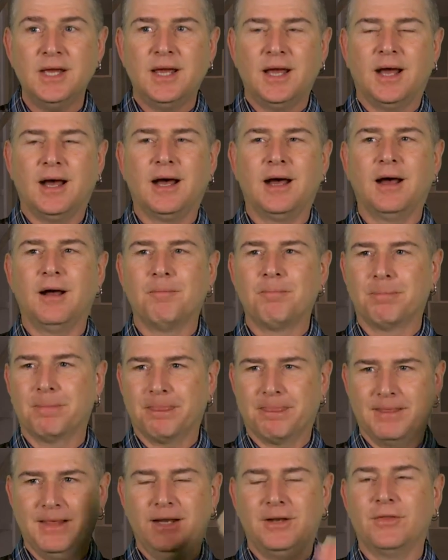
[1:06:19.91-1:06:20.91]
Um,
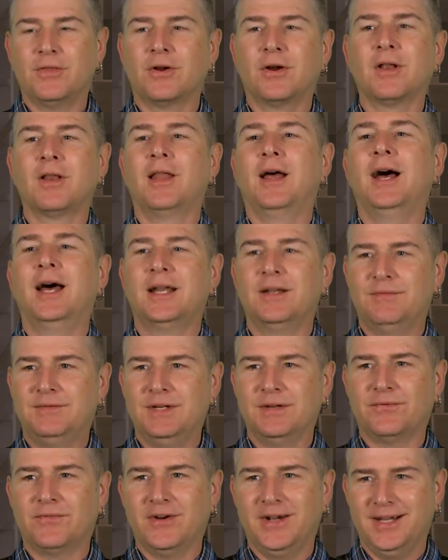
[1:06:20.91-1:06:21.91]
you know, there are a lot of
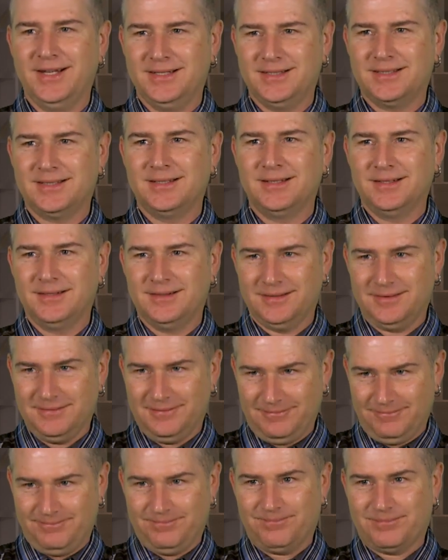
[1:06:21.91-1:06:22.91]
different
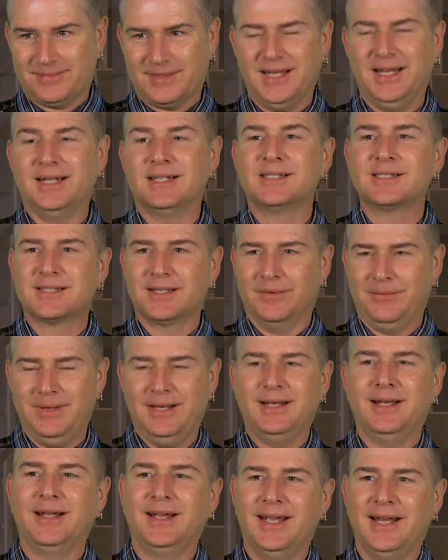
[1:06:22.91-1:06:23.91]
things that we
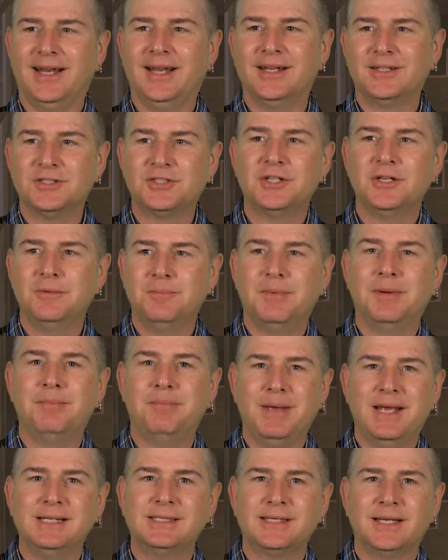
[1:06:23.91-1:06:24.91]
can get into, but
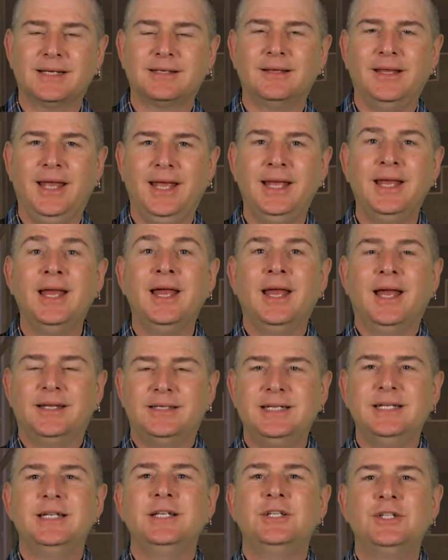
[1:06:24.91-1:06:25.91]
basically
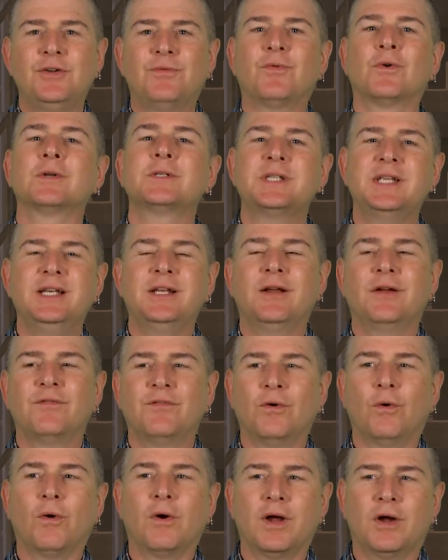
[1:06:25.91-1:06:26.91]
DD214
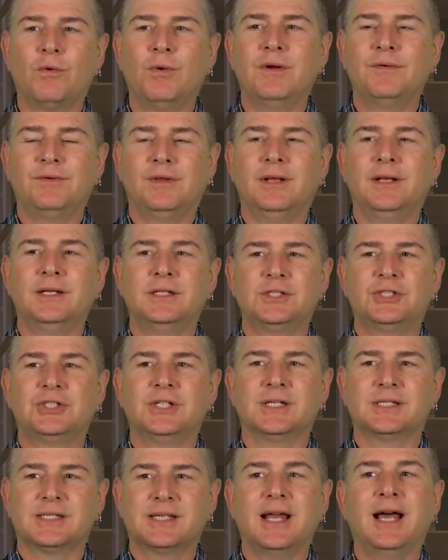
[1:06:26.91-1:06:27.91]
or equivalent is
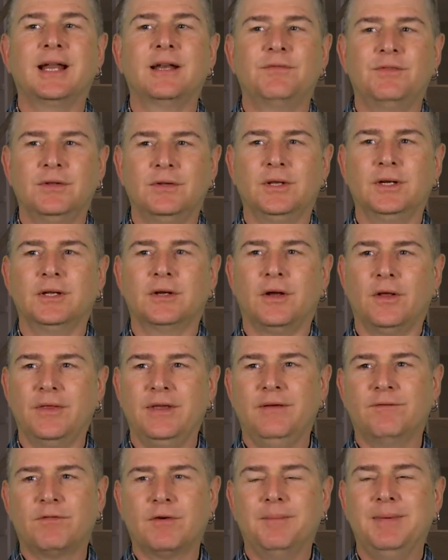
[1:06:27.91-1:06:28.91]
just that. If you look at all the
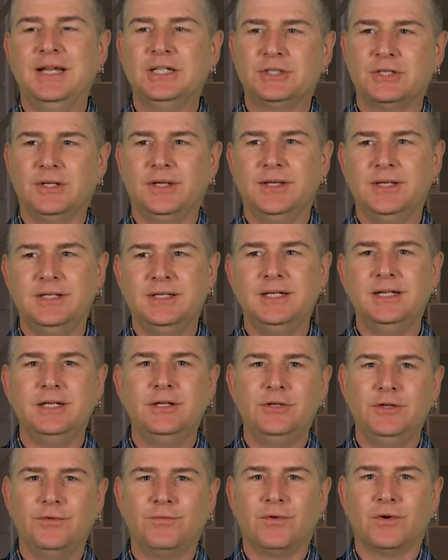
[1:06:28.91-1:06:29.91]
information on the
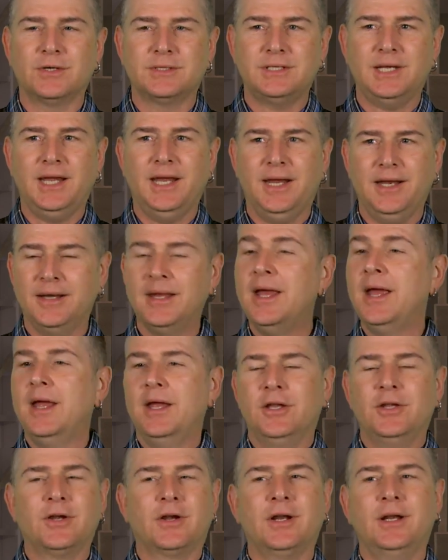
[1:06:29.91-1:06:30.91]
DD214,
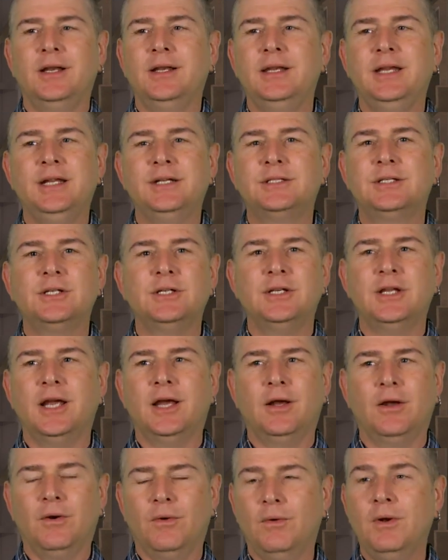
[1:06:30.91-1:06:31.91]
you're going to need to
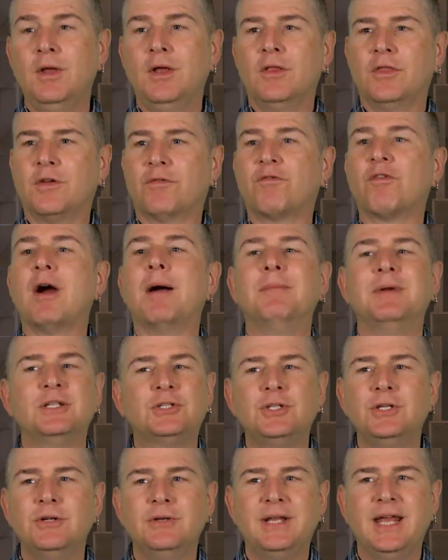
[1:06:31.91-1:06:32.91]
know the from and
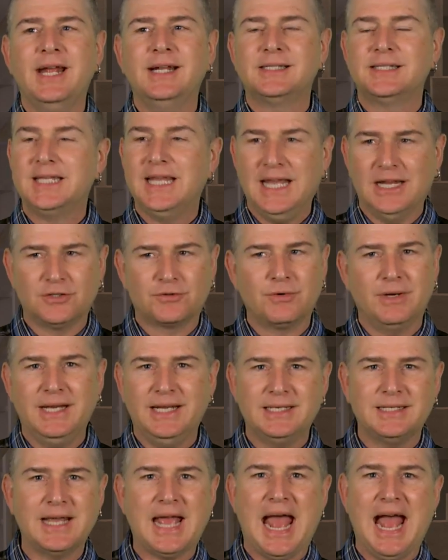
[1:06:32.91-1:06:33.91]
to dates, the entry
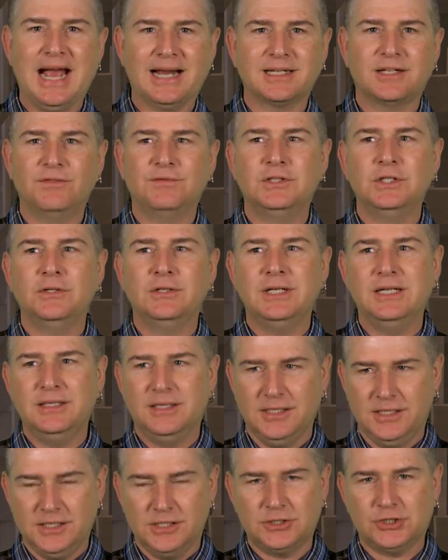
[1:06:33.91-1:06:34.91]
into active duty,
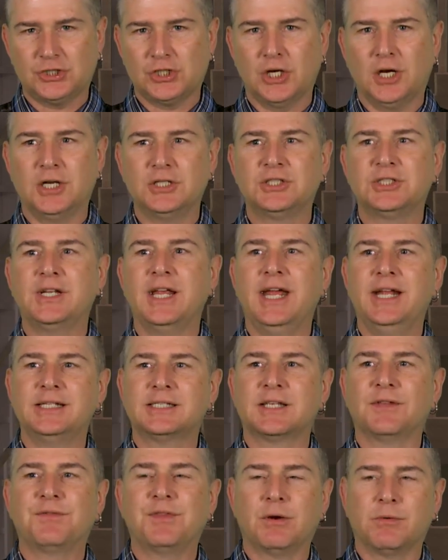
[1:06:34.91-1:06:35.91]
the discharge
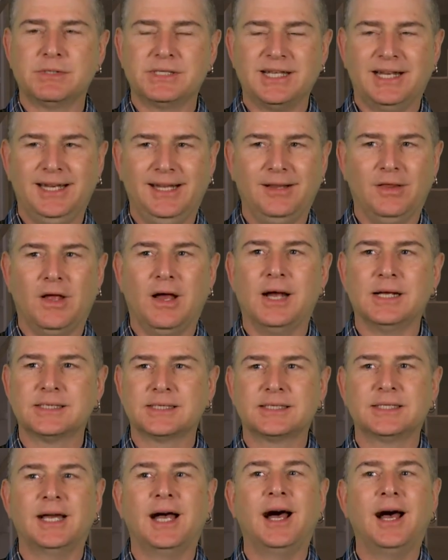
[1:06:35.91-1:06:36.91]
dates, if there was any
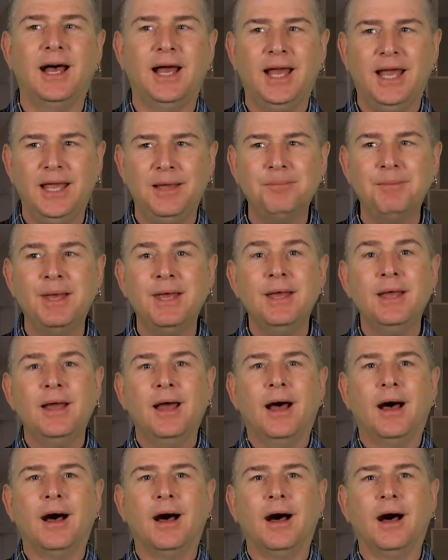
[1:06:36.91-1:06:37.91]
lost time,
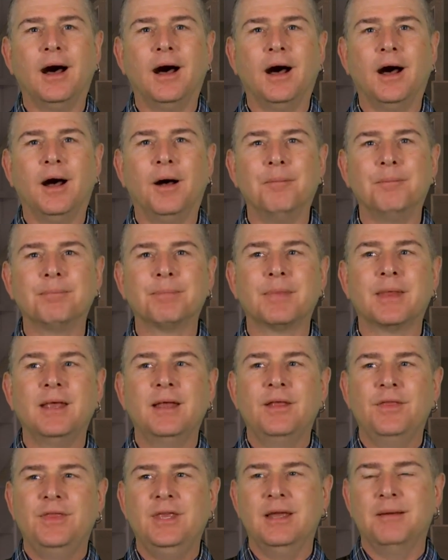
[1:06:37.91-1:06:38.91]
um,
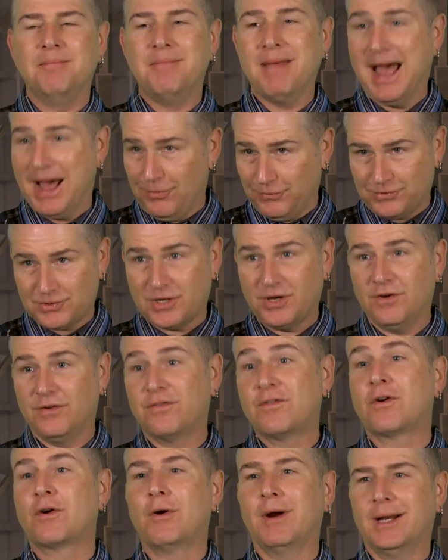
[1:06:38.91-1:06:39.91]
the amount
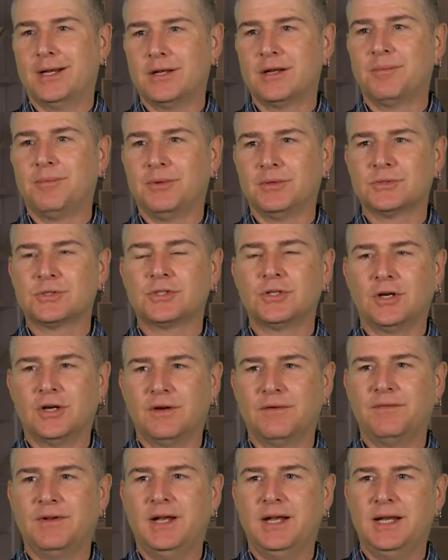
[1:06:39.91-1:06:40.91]
of creditable
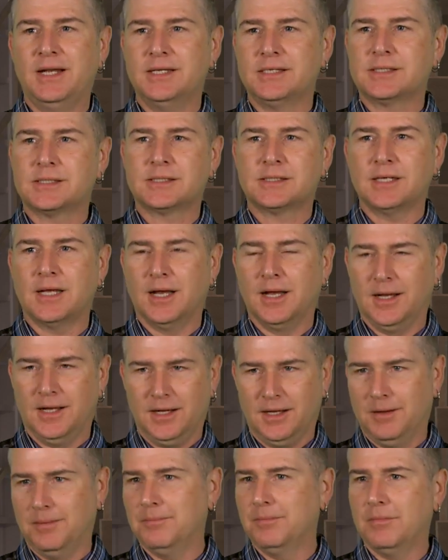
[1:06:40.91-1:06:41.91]
service,
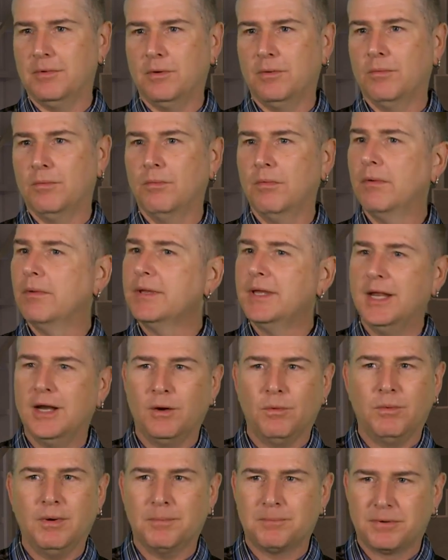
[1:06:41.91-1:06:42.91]
um, you know
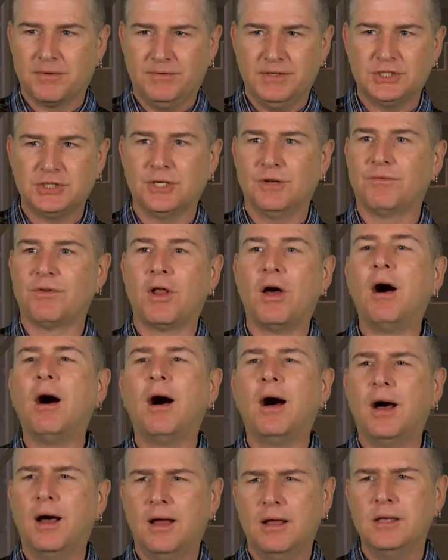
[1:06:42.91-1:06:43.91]
what provision of
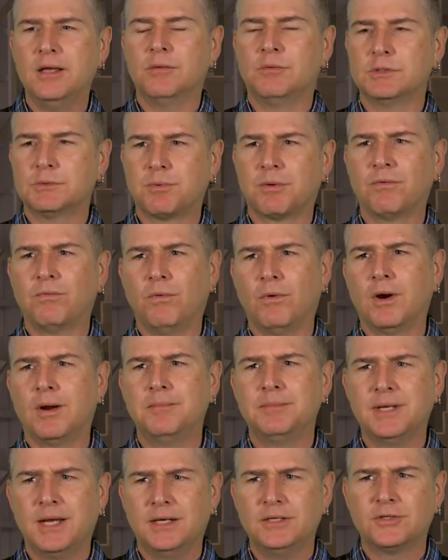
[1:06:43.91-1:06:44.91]
law it was
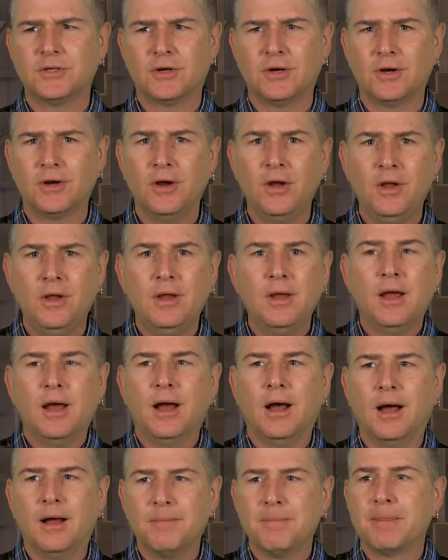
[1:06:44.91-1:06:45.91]
performed under and
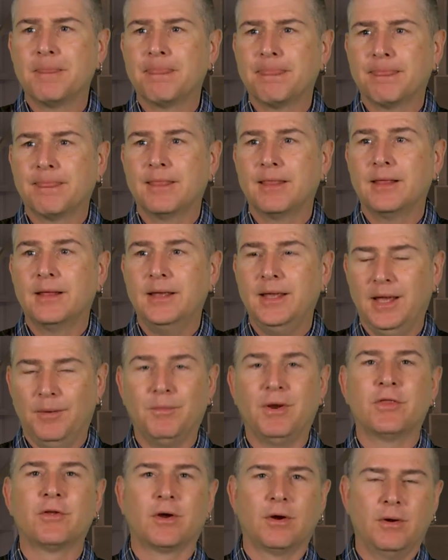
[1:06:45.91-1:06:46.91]
whether uh, it's honorable and
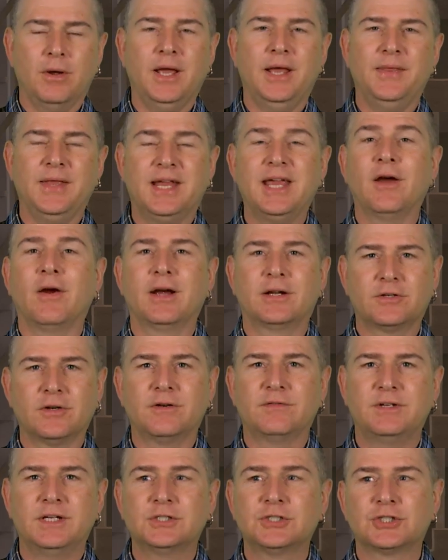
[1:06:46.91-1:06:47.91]
whether and the character
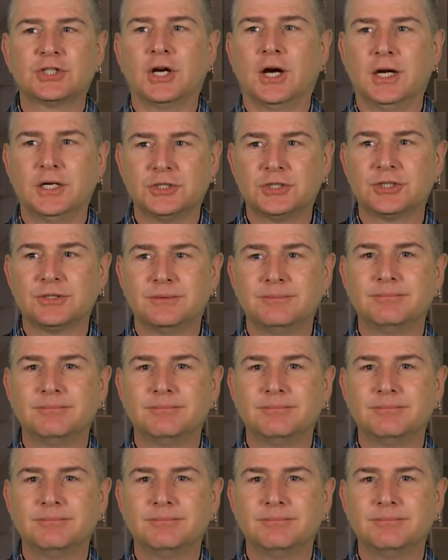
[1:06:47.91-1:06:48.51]
of discharge